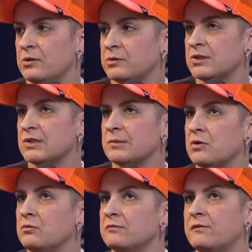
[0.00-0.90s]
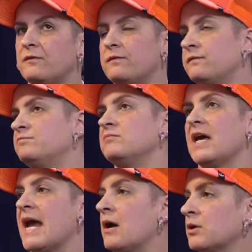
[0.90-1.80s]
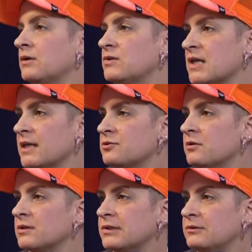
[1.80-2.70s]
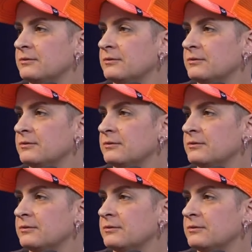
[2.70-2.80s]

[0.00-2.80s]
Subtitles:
which is about an hour outside Toronto.